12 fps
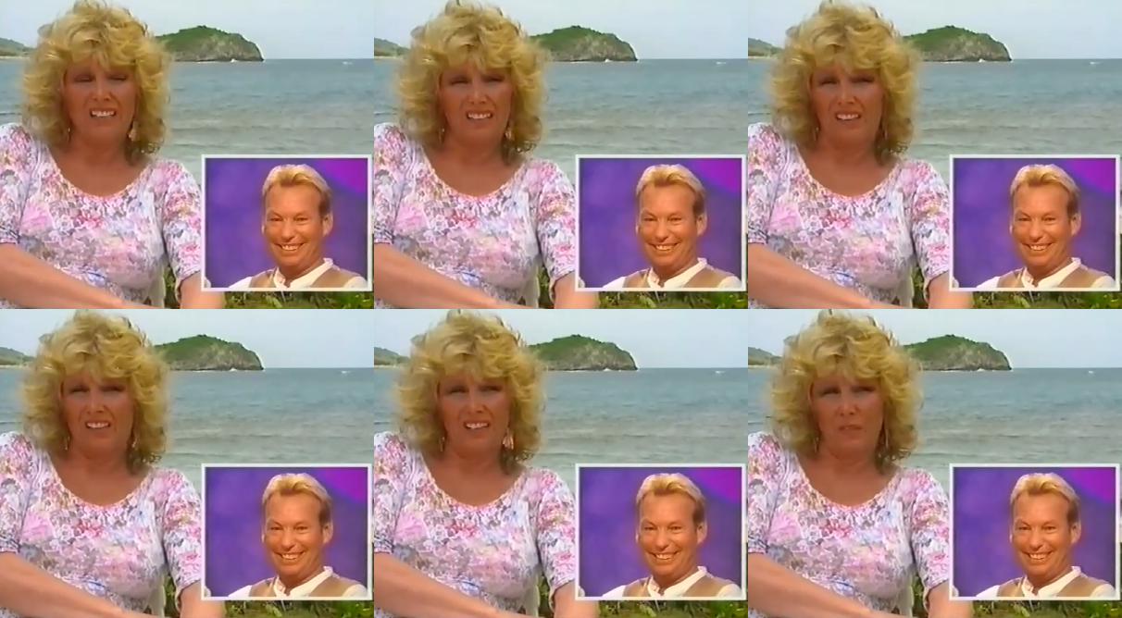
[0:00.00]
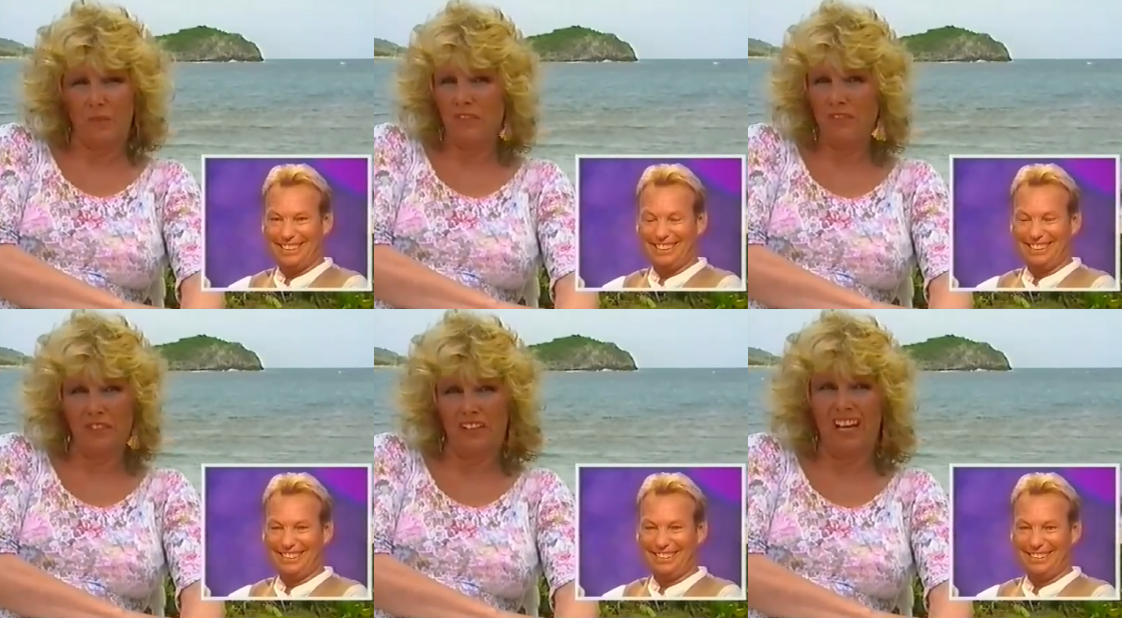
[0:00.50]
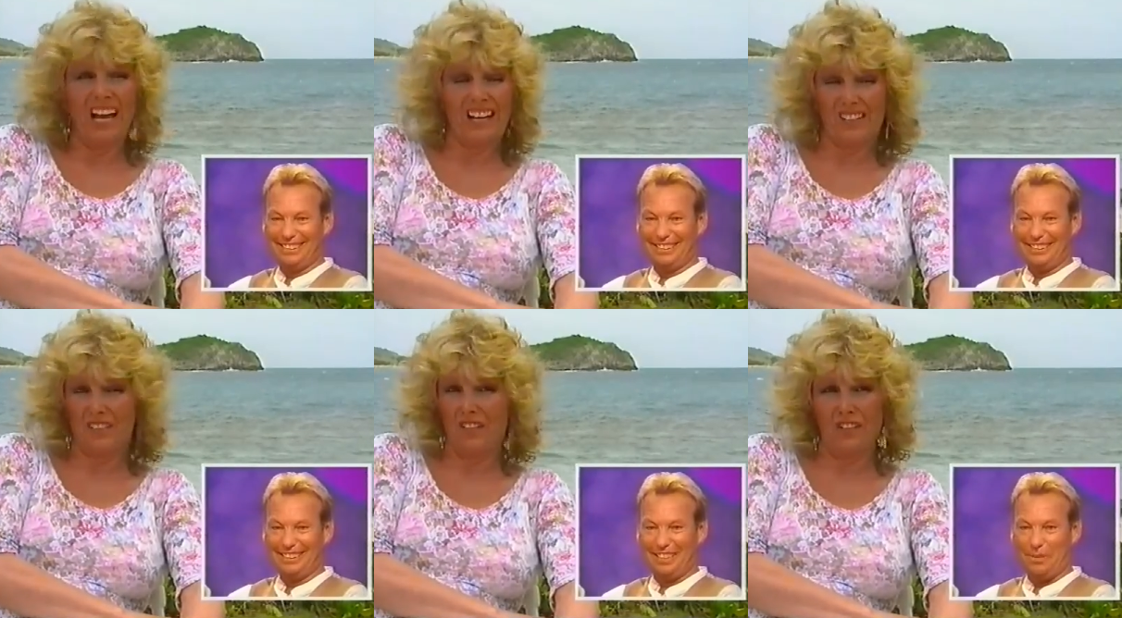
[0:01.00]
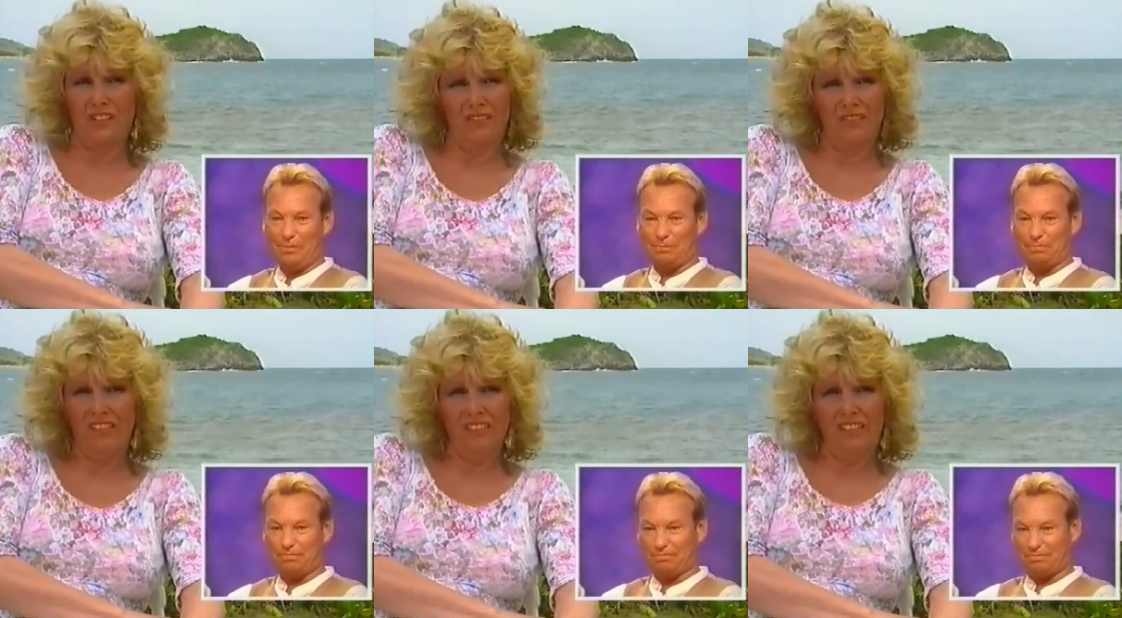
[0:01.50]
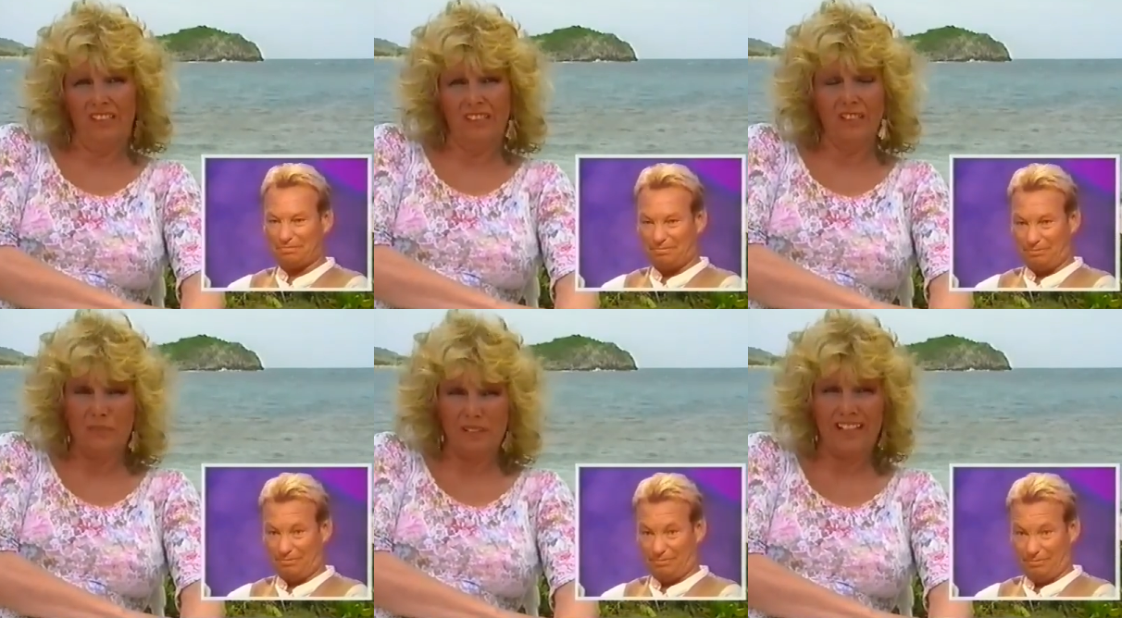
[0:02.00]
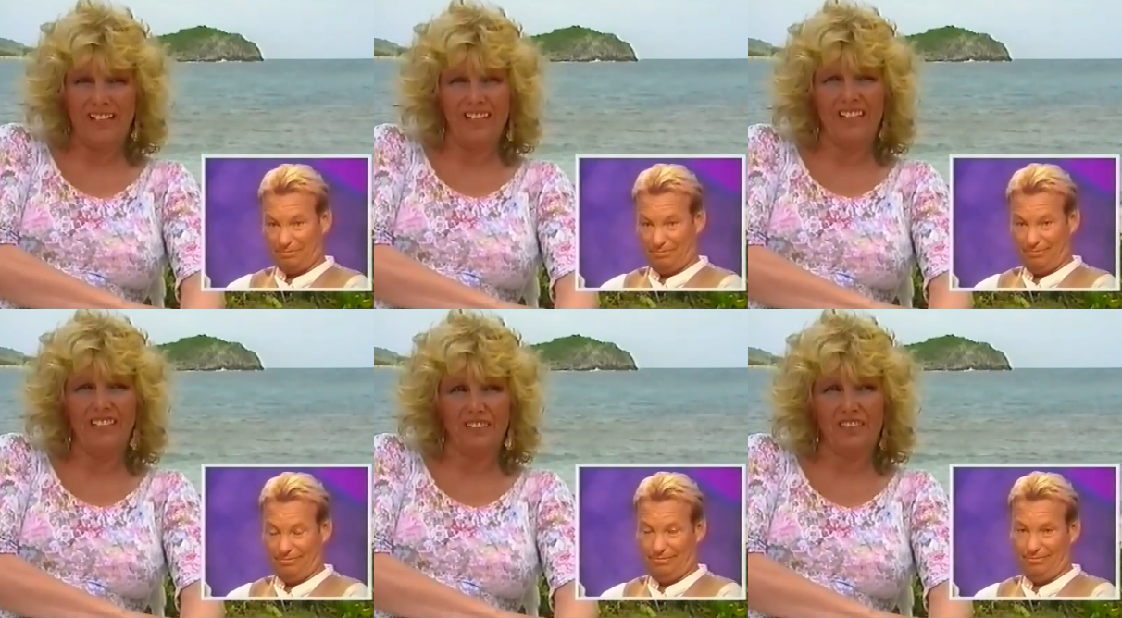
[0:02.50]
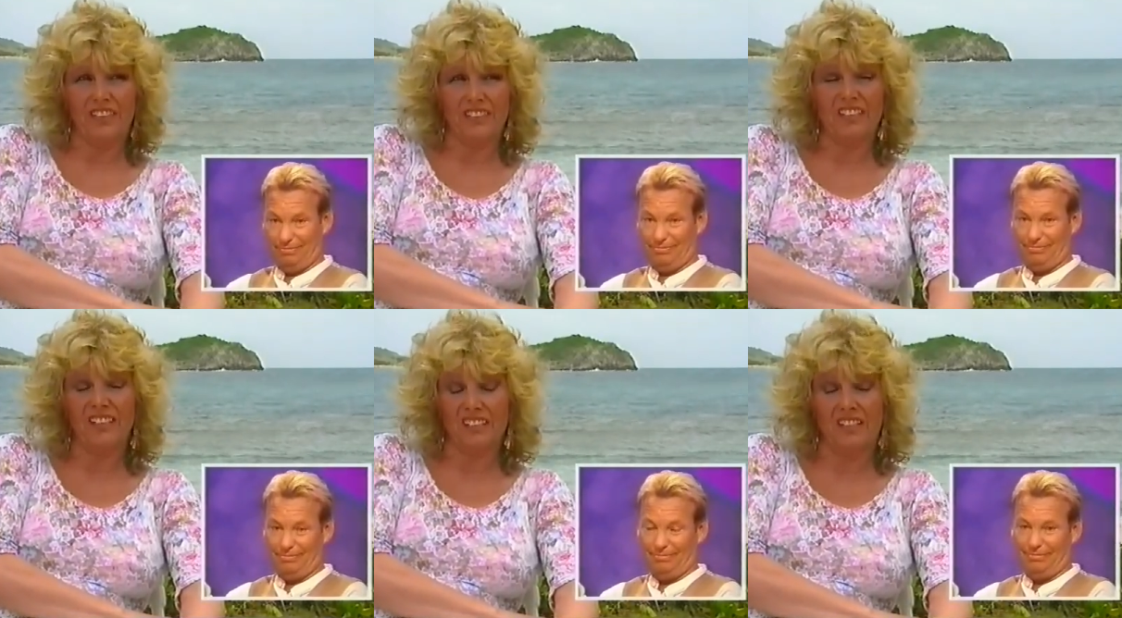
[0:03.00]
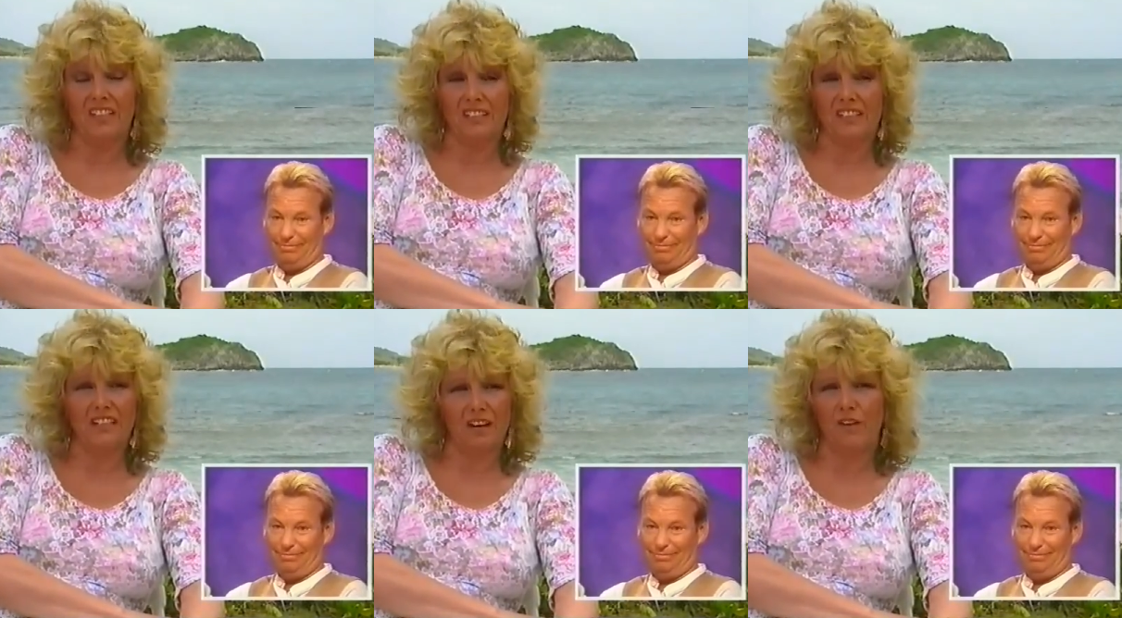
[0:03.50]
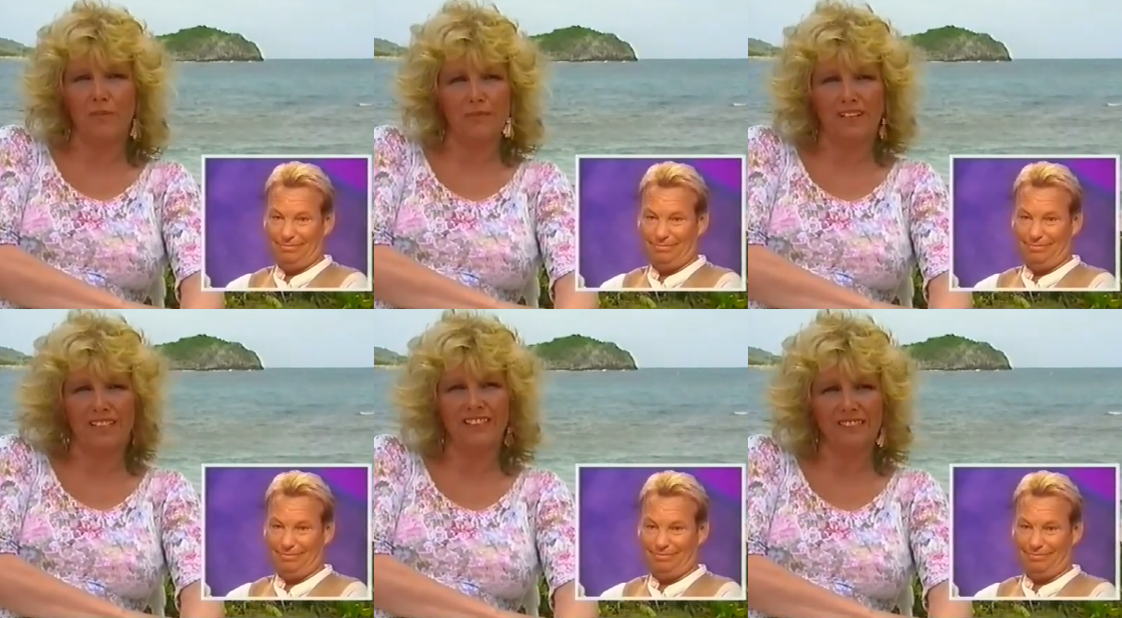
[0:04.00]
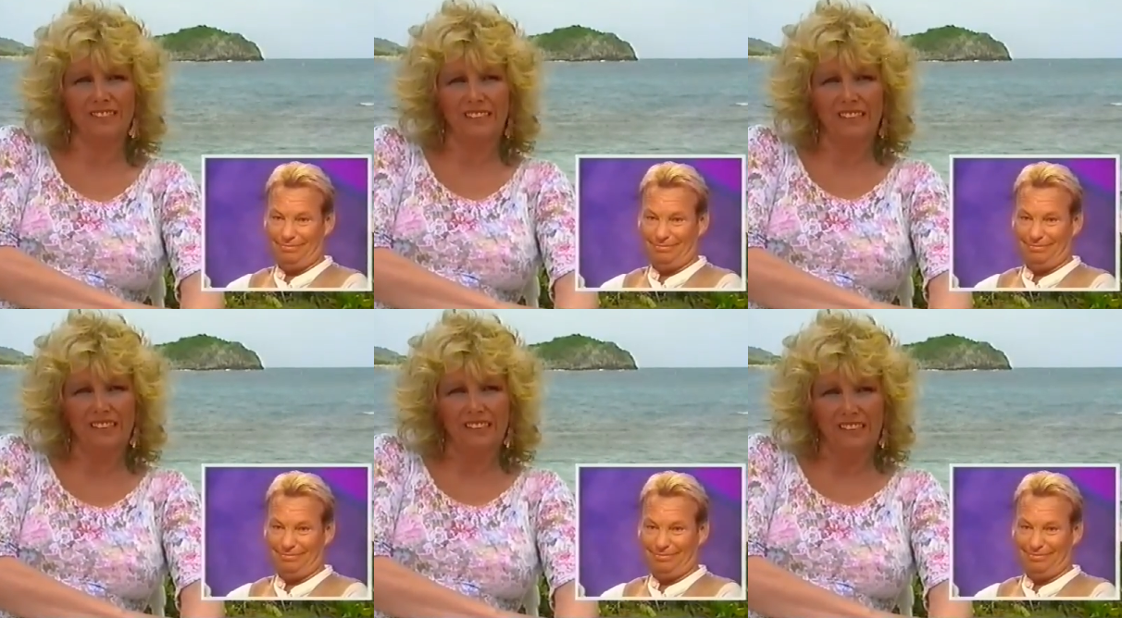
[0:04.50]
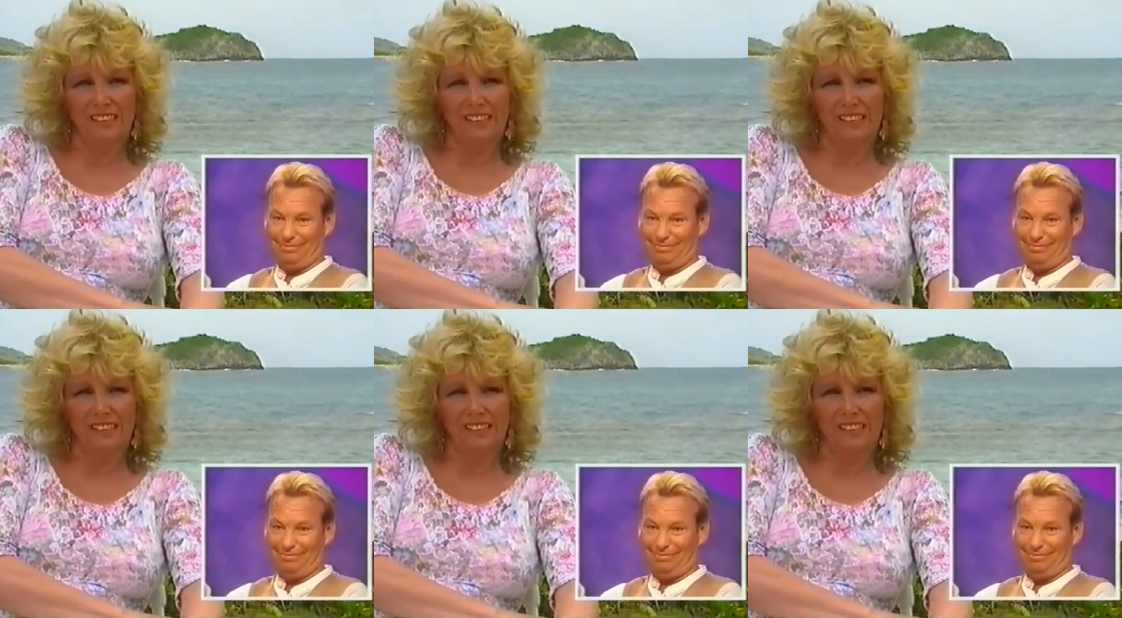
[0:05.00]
Speaker 1: But I didn't think they were funny at all. To me, he's just a dirty old man.